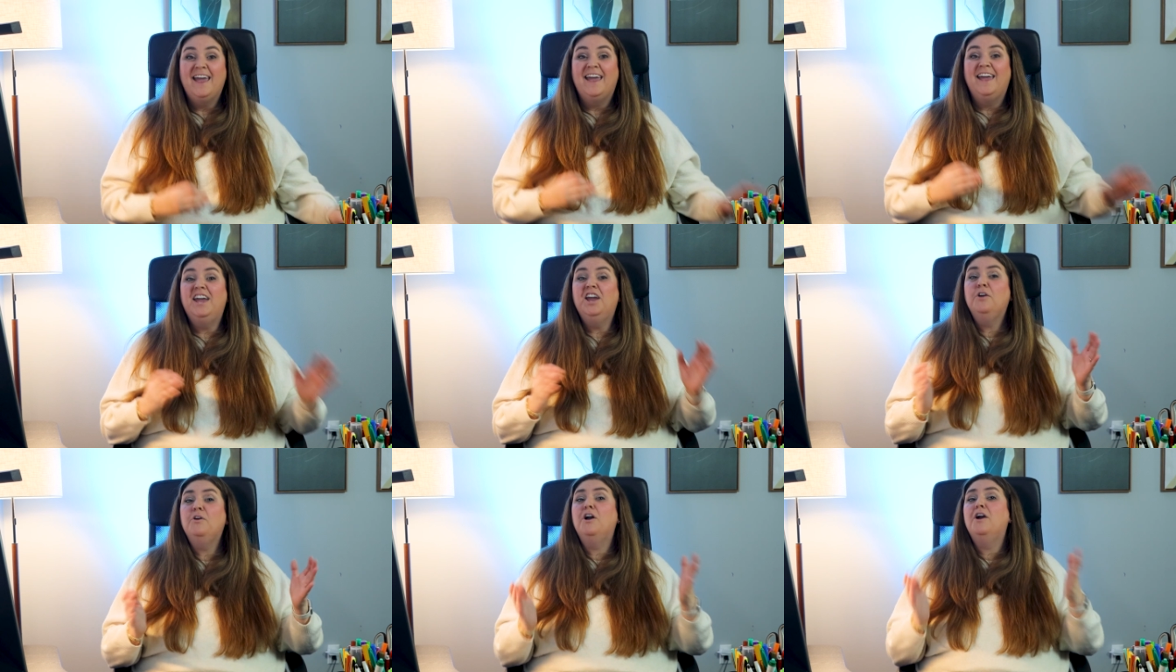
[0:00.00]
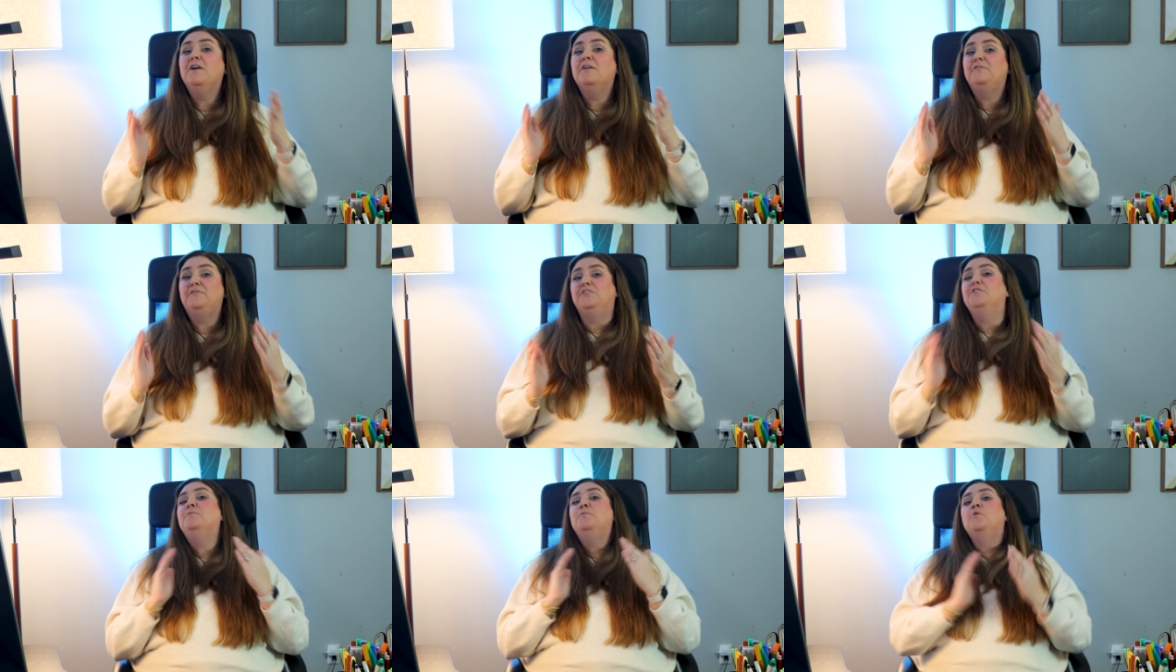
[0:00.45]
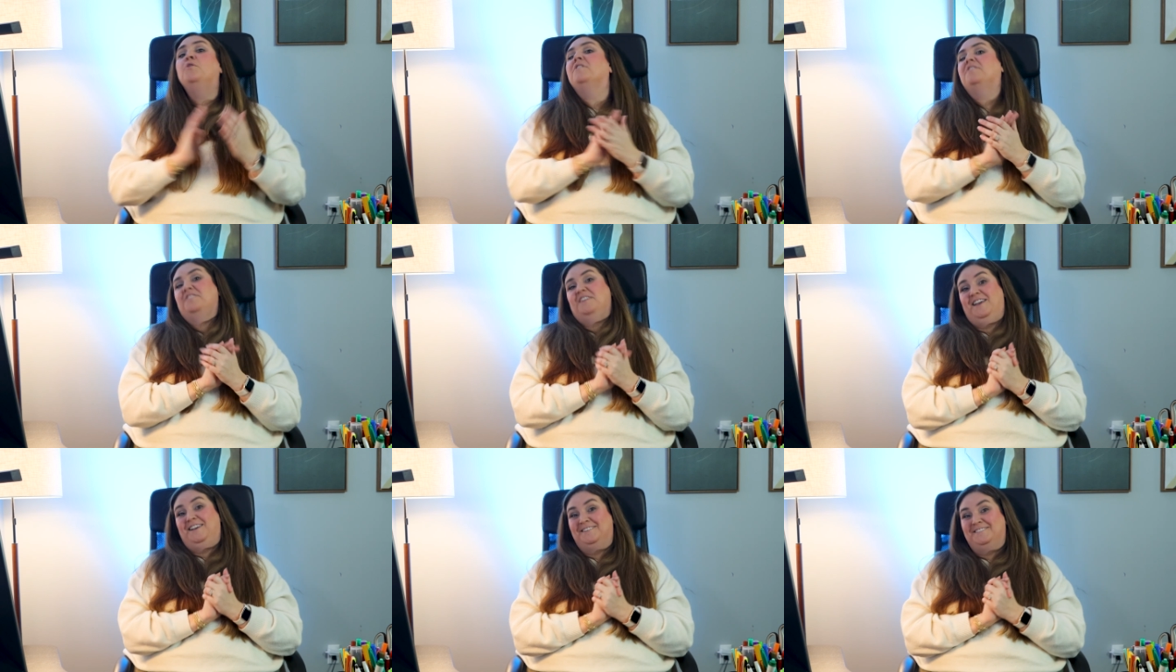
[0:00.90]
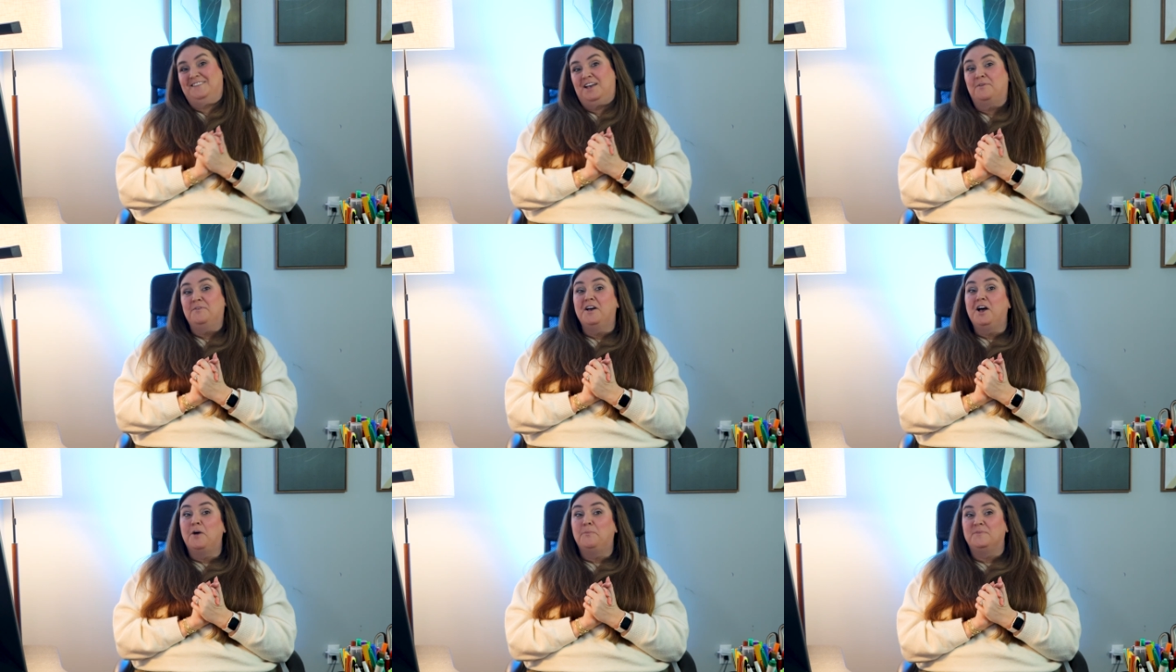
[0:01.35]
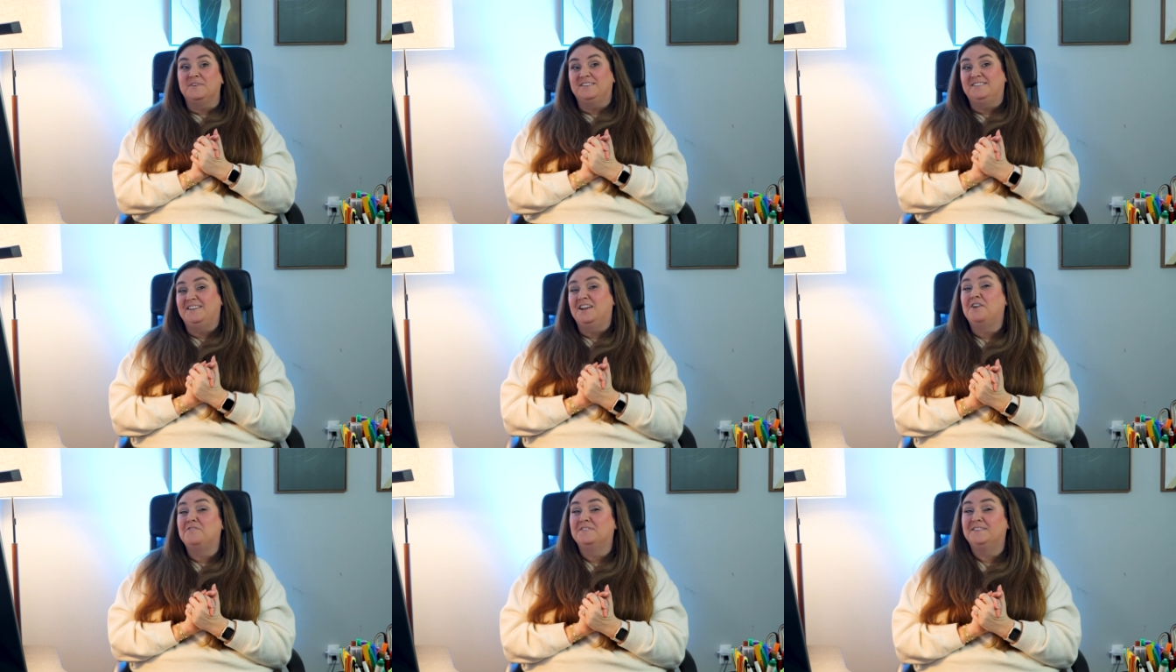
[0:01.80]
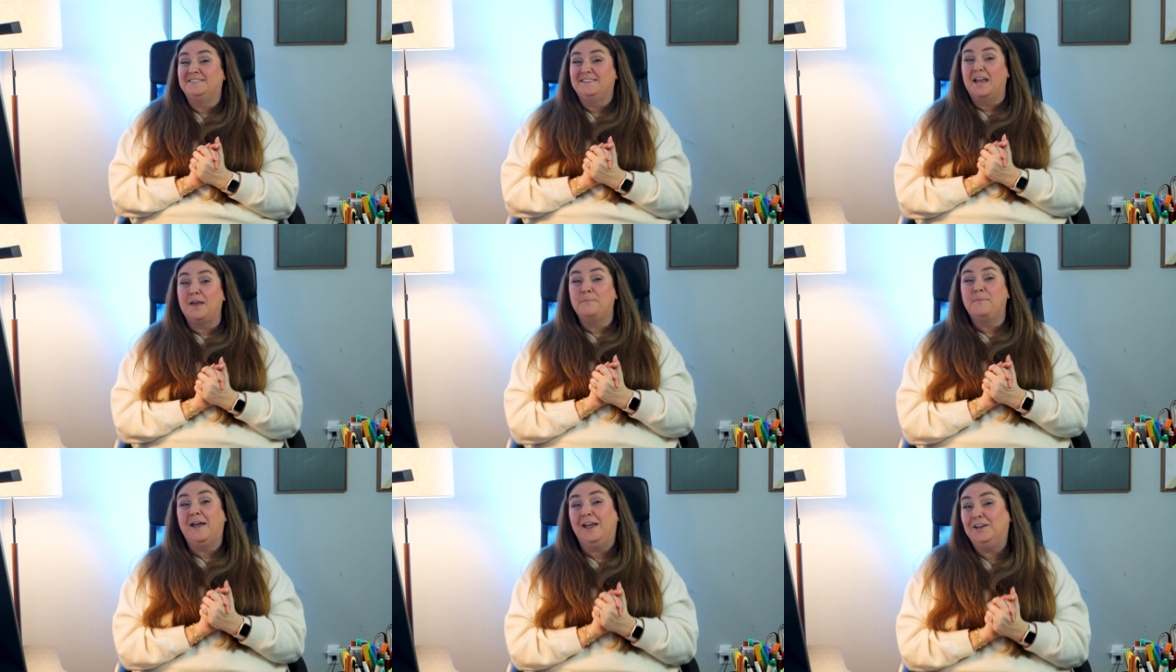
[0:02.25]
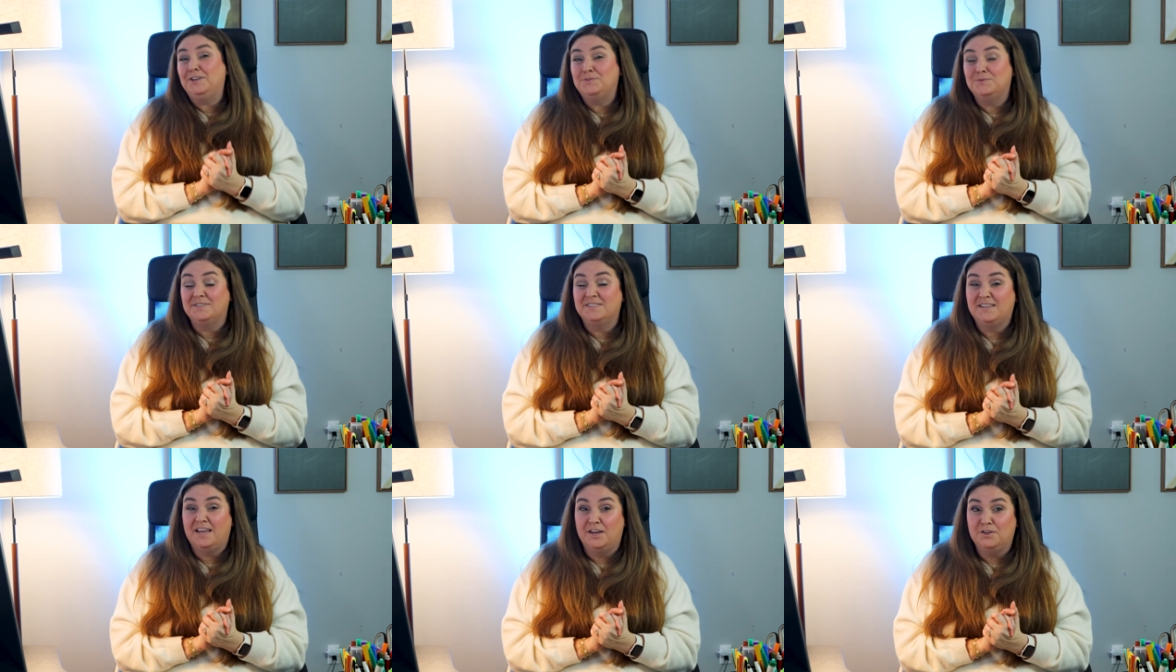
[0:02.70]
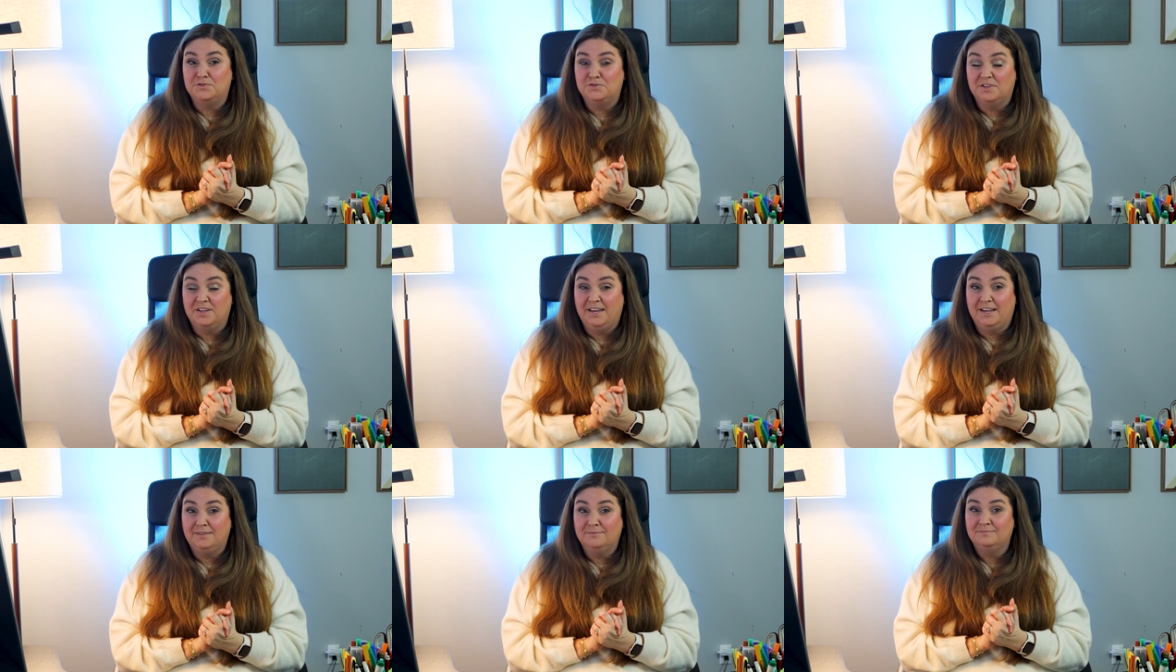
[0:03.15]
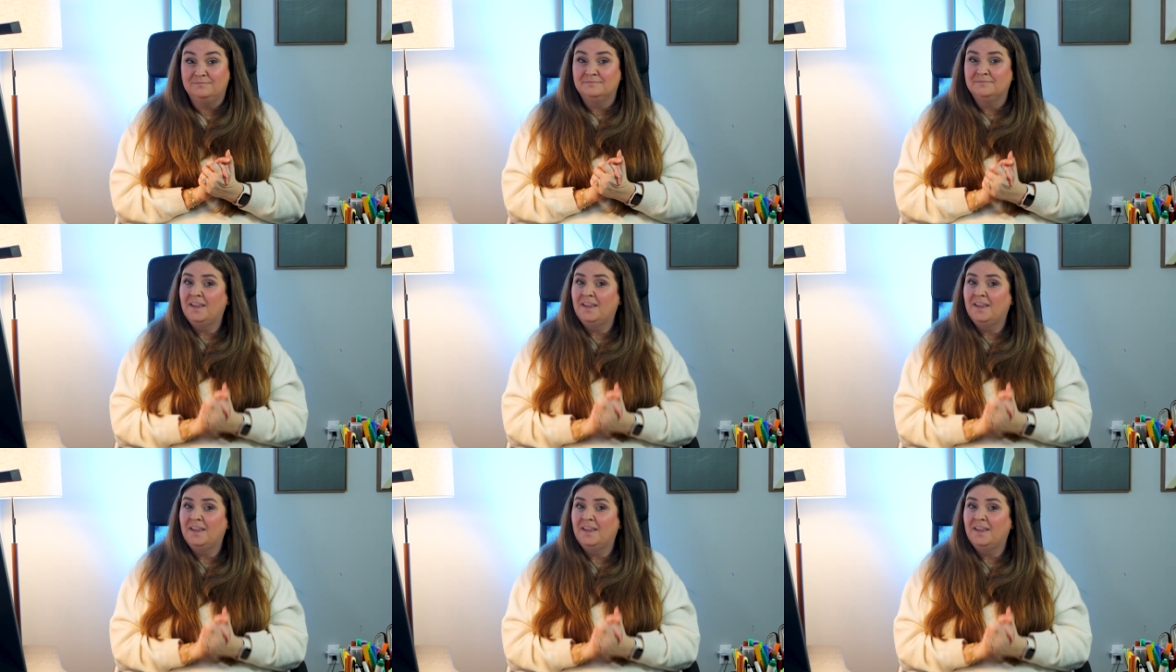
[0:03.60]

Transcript: Here are a few more things that will help us stay on the same page with scheduling.